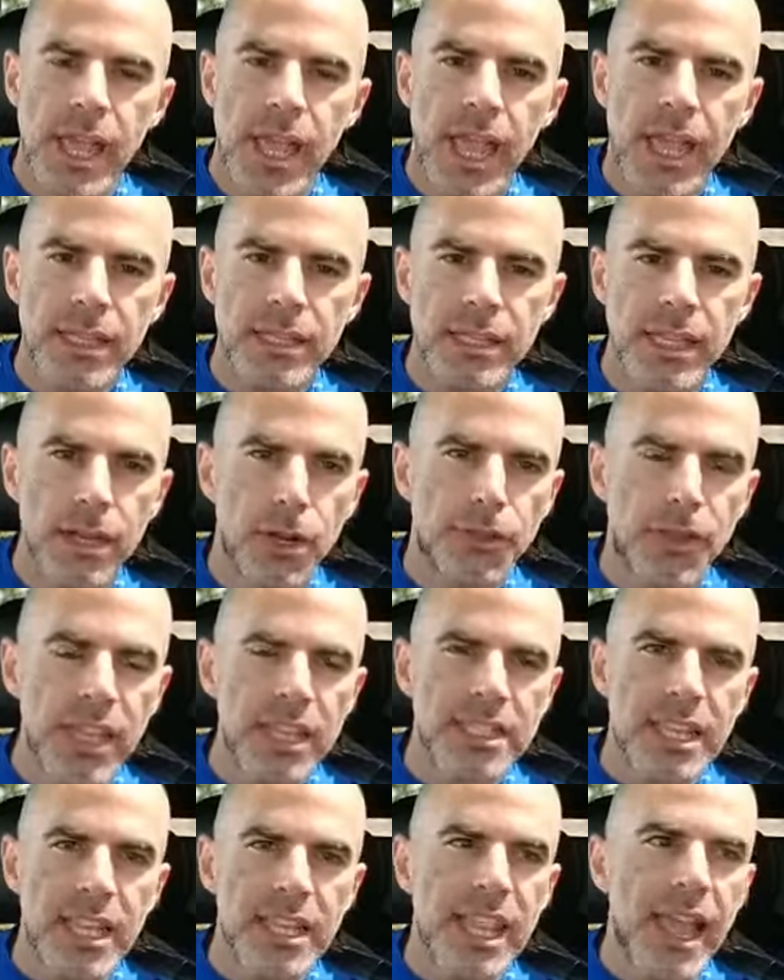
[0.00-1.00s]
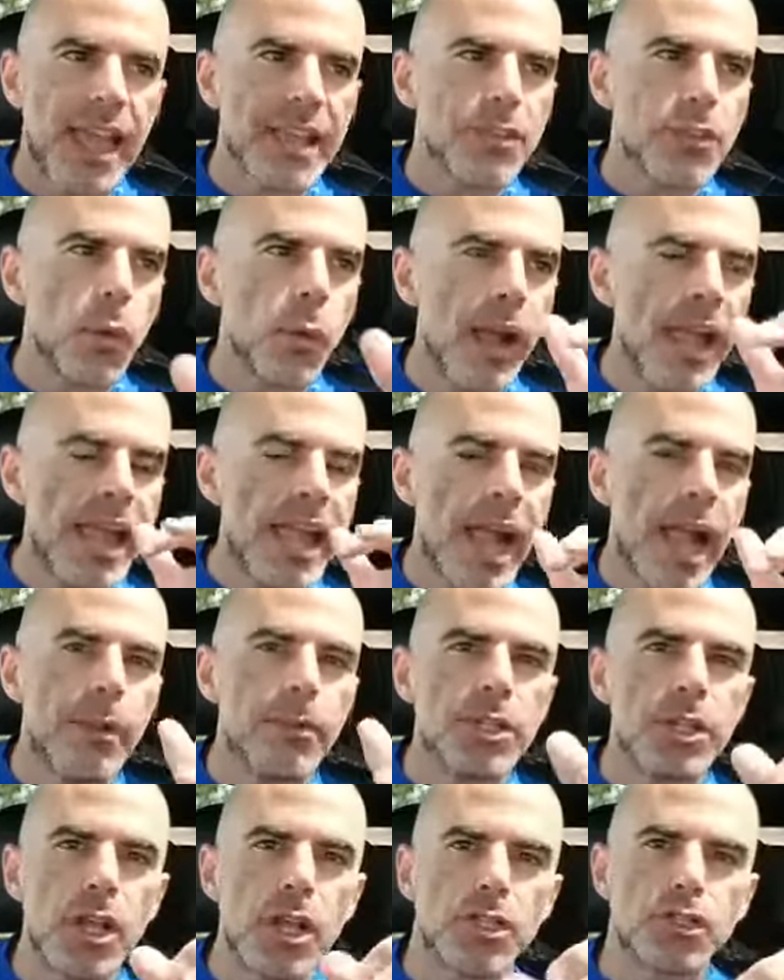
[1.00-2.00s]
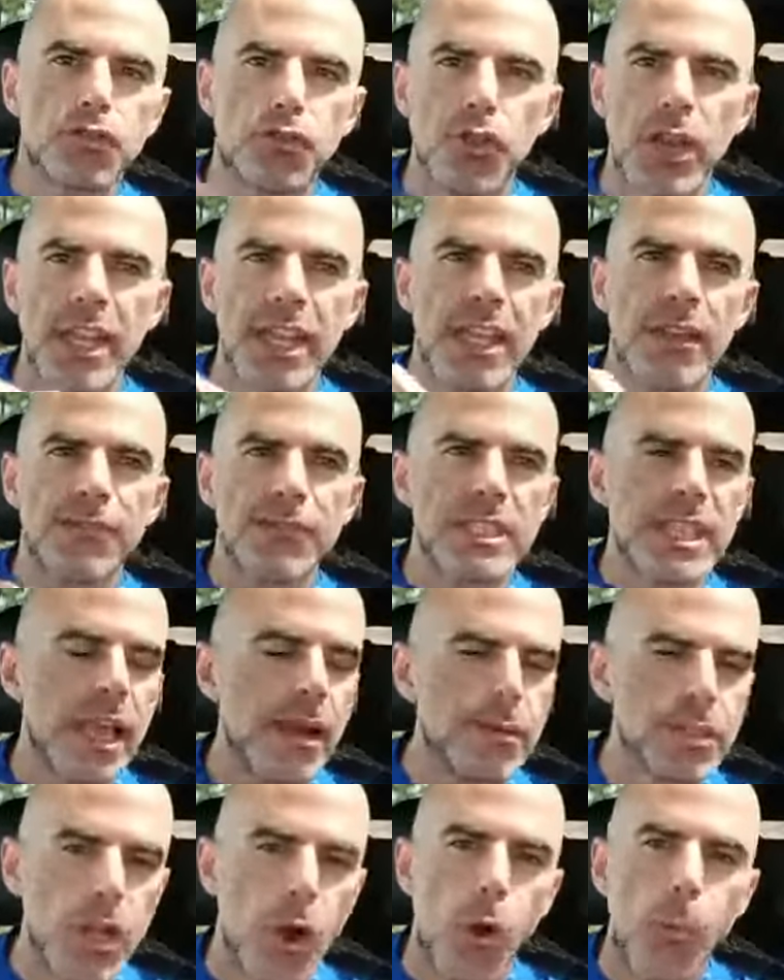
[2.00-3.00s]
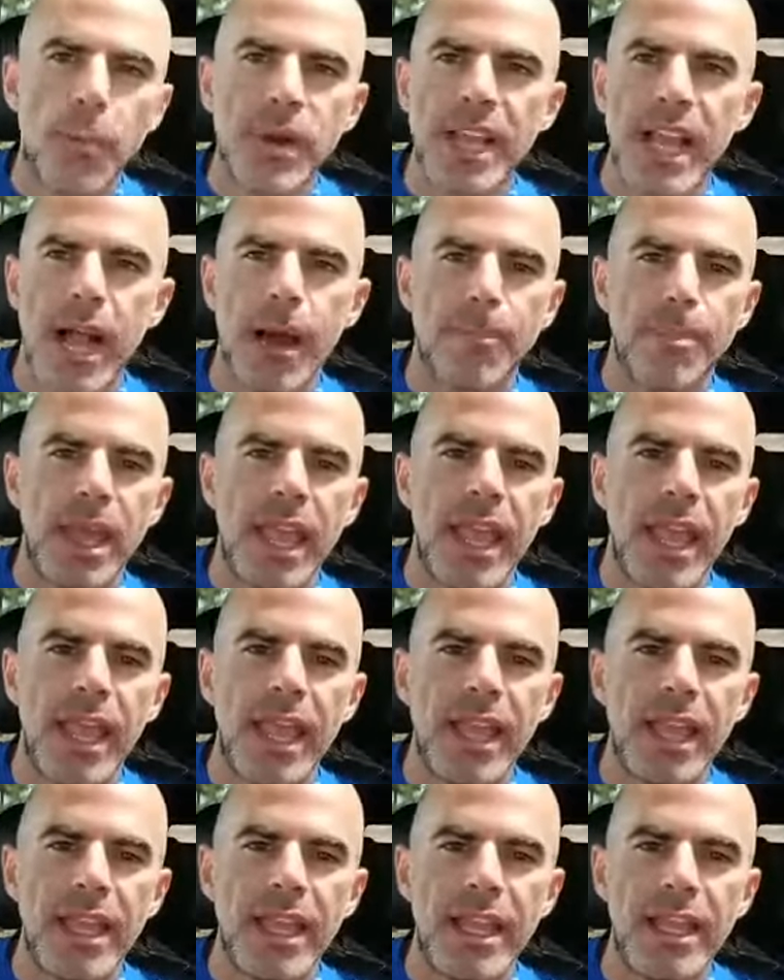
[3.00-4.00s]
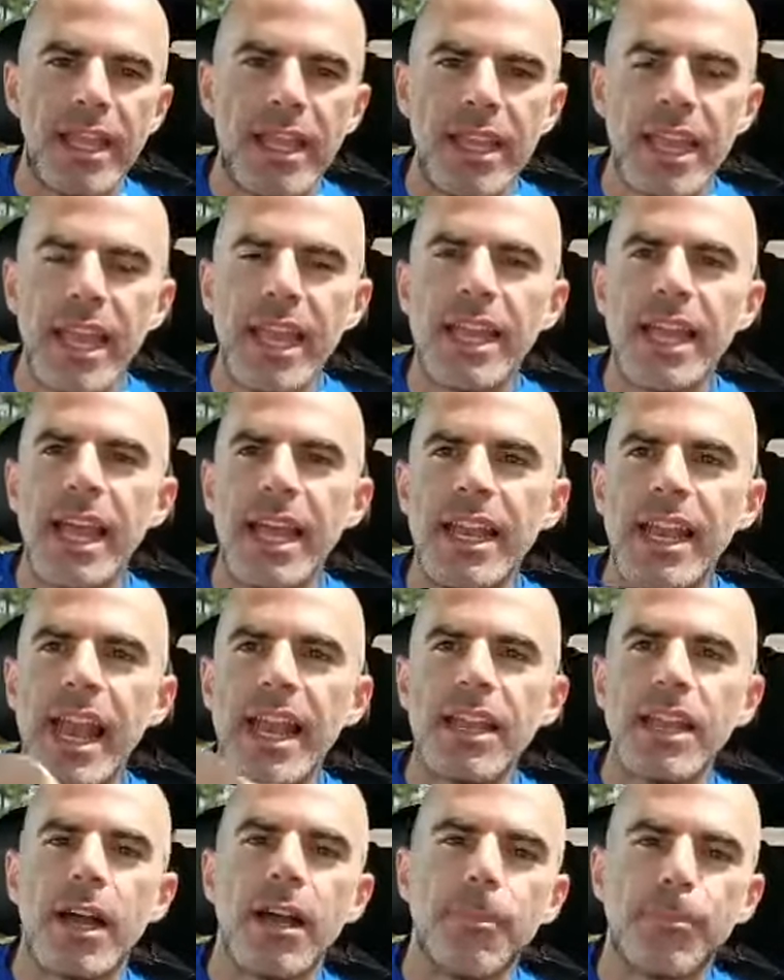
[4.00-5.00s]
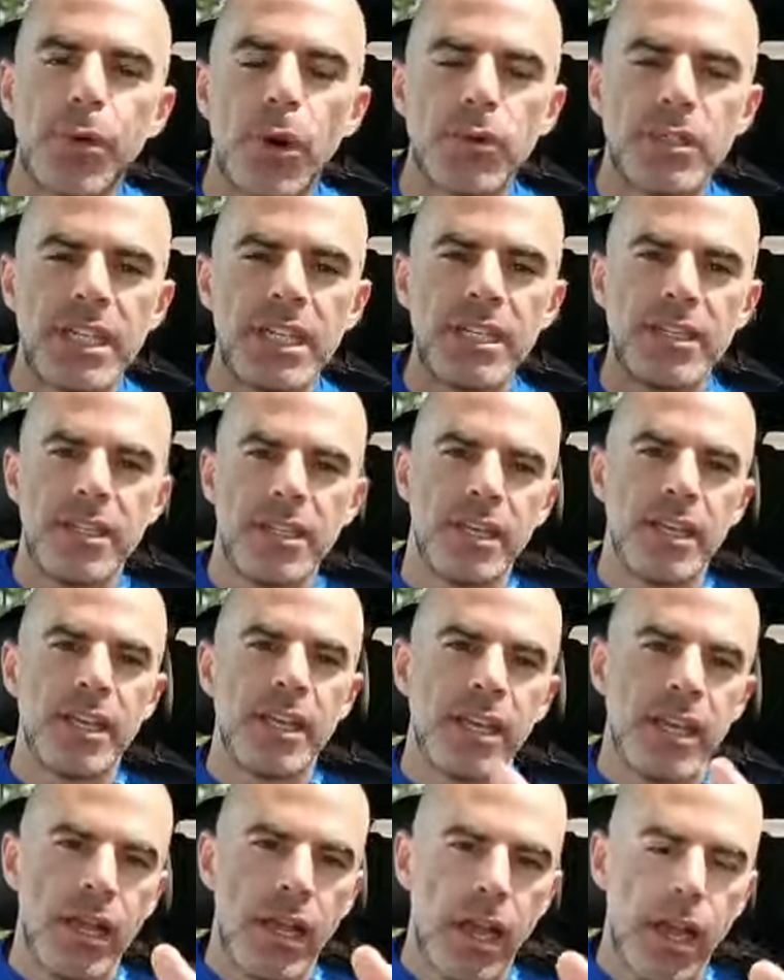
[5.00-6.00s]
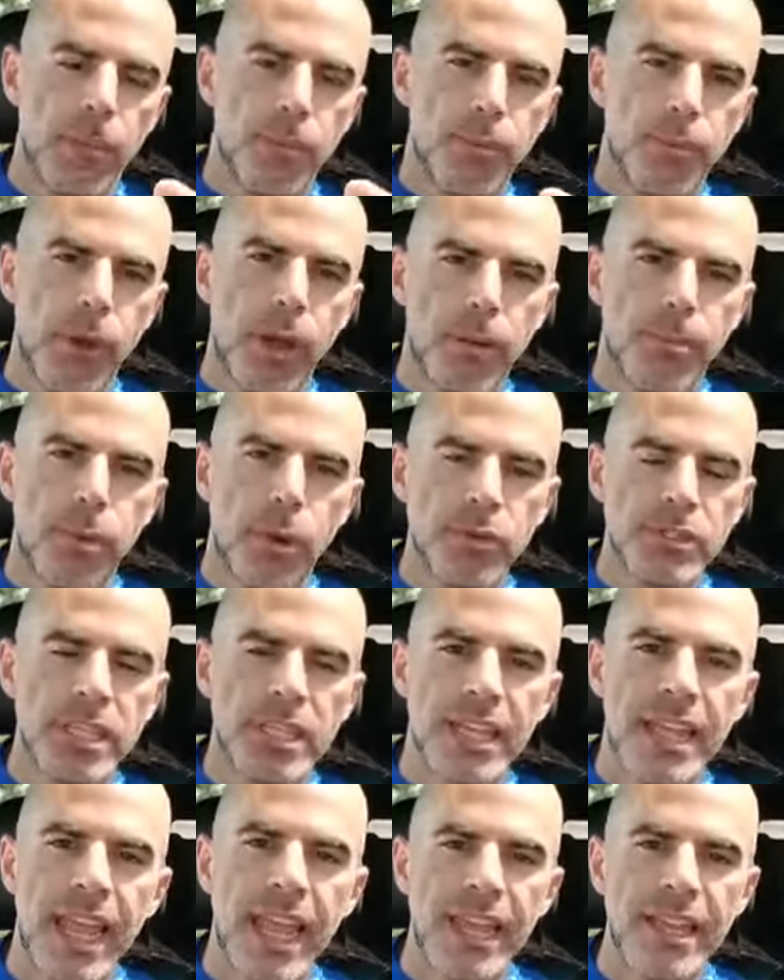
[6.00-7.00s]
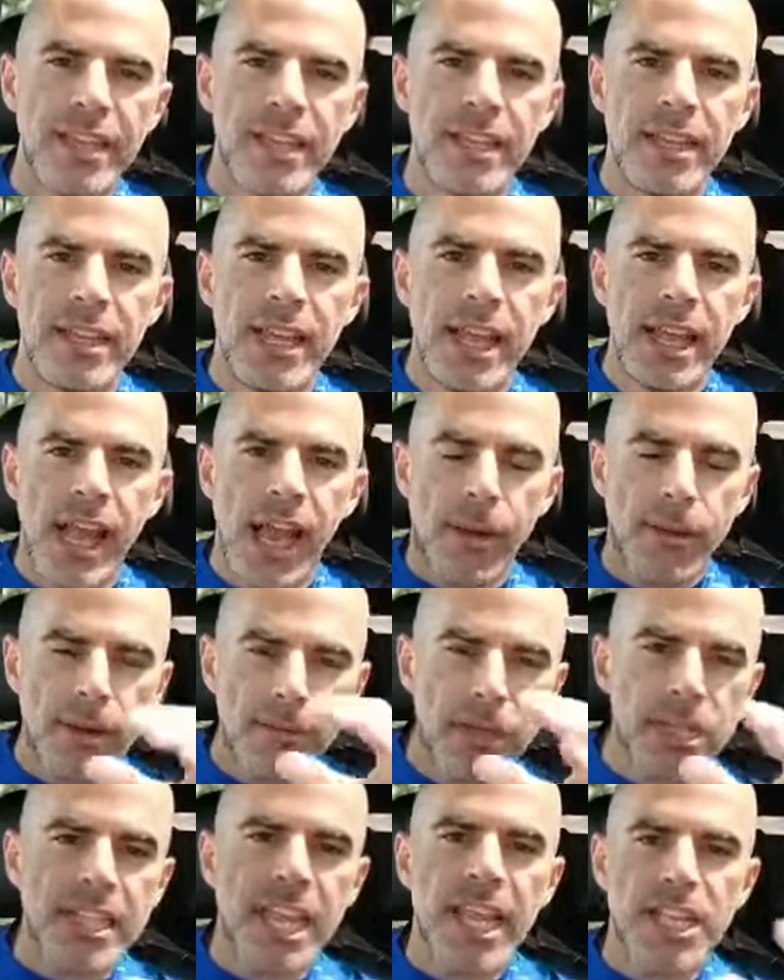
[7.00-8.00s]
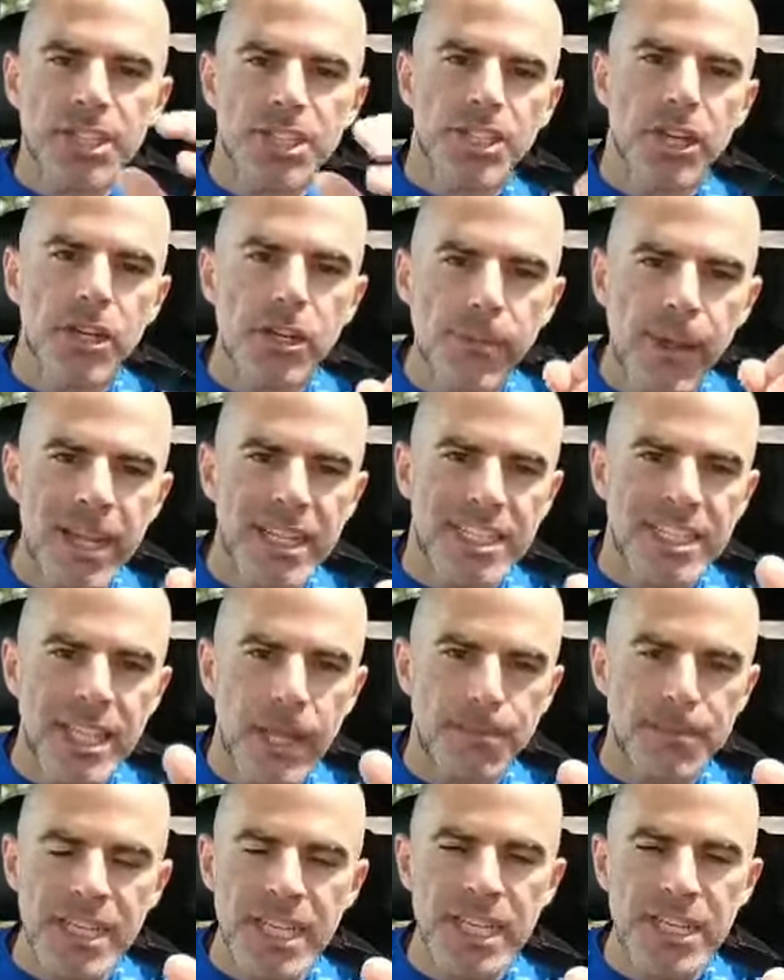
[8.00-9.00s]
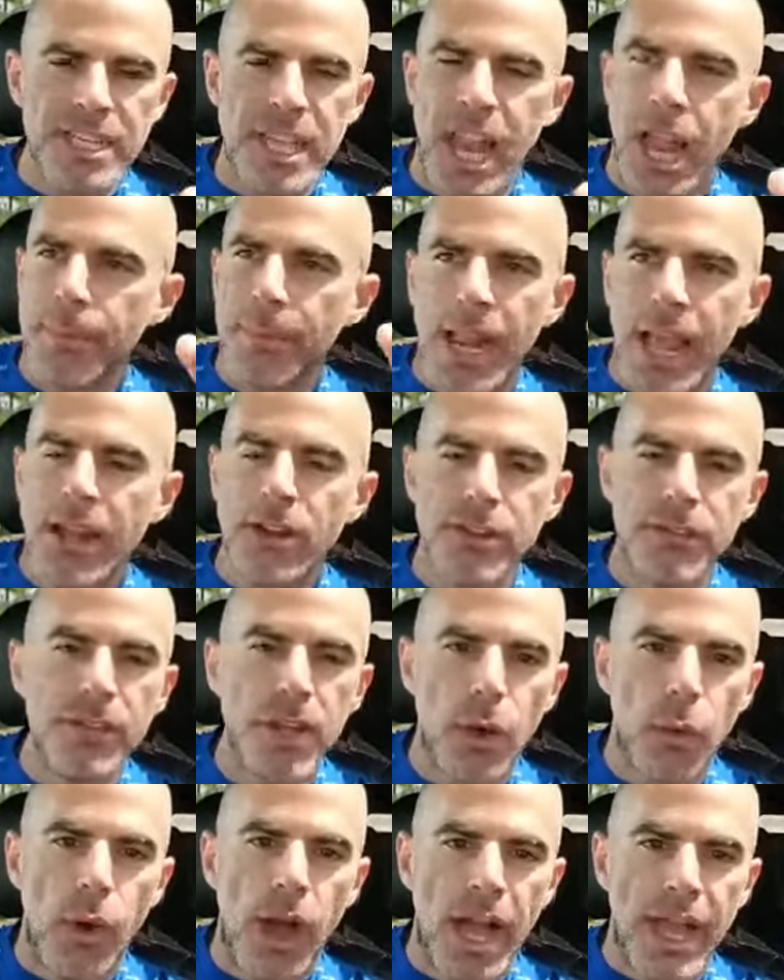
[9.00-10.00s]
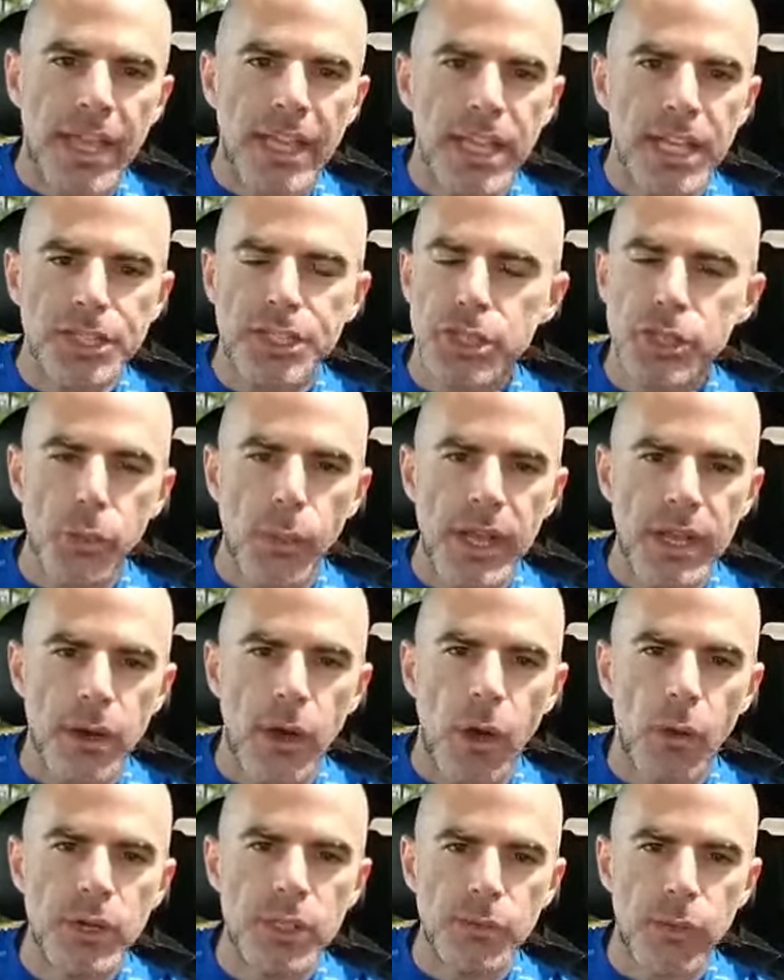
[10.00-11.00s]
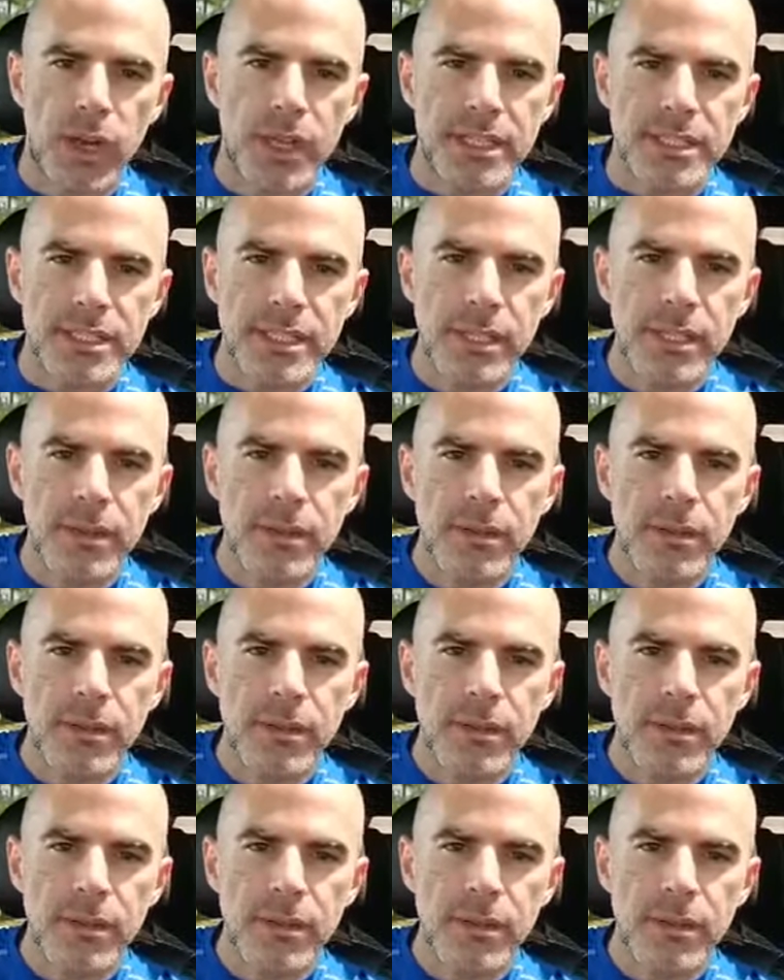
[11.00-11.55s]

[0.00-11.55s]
And little things like that. The way I would drink, if say I was opening up a a, a protein a, a protein can, I would have to take a certain amount of sips each time, and I don't even know why. It's just the way it always was.